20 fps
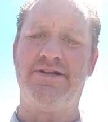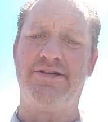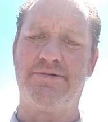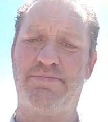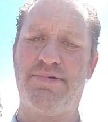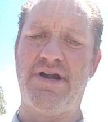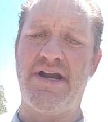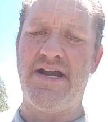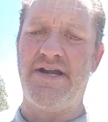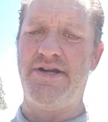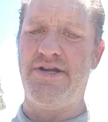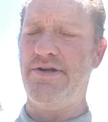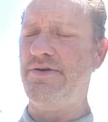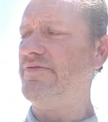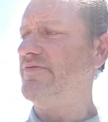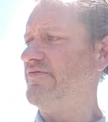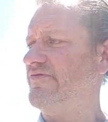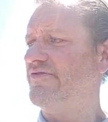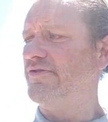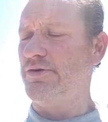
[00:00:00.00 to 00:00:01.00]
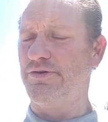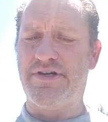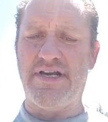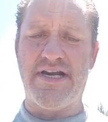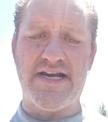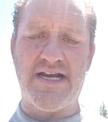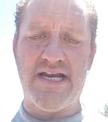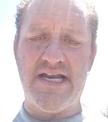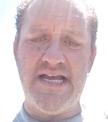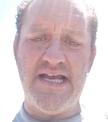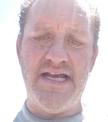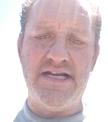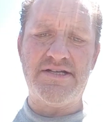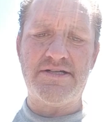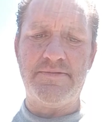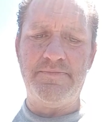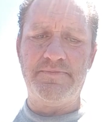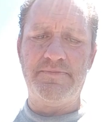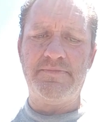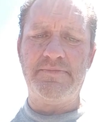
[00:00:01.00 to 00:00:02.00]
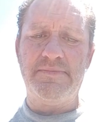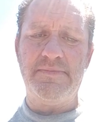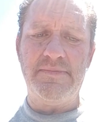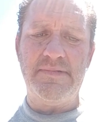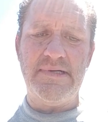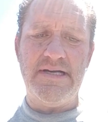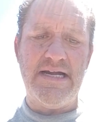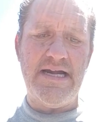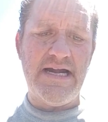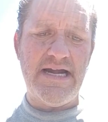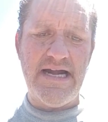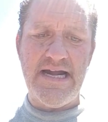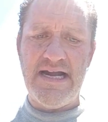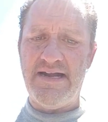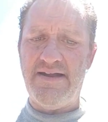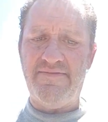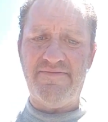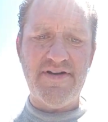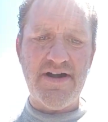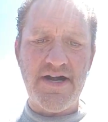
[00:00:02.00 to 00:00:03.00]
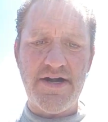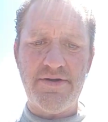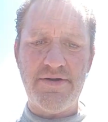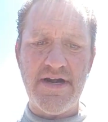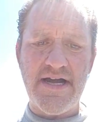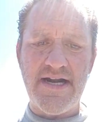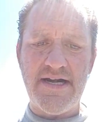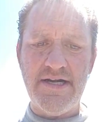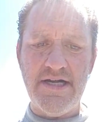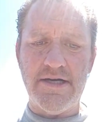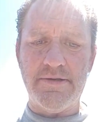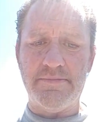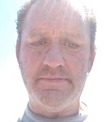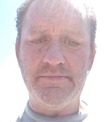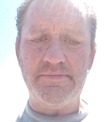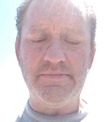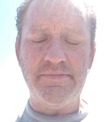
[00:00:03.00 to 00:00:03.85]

looked brand new, full tank of gas, and it fired right up.